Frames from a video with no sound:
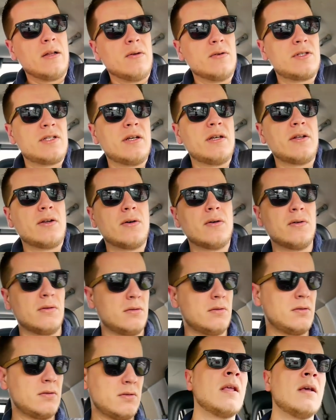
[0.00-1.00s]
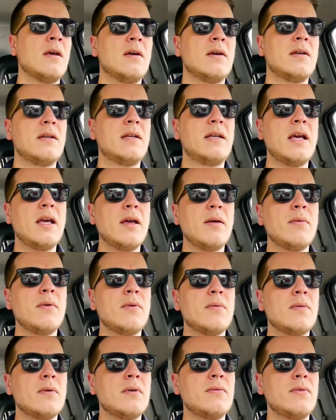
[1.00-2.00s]
lose it all. Came
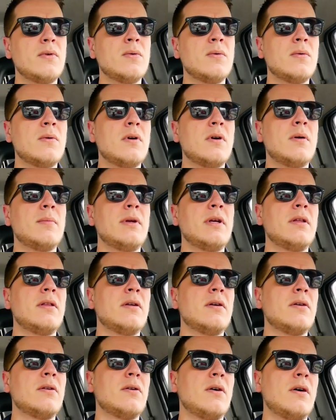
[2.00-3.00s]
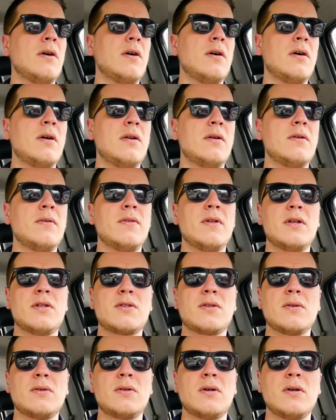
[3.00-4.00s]
in, you want me, then all of
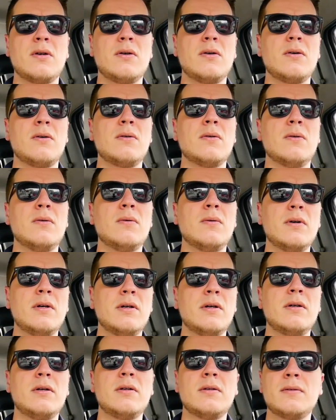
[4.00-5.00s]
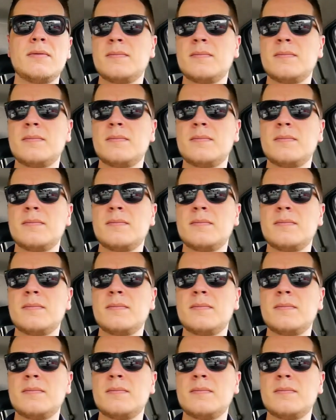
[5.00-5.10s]
this would go away.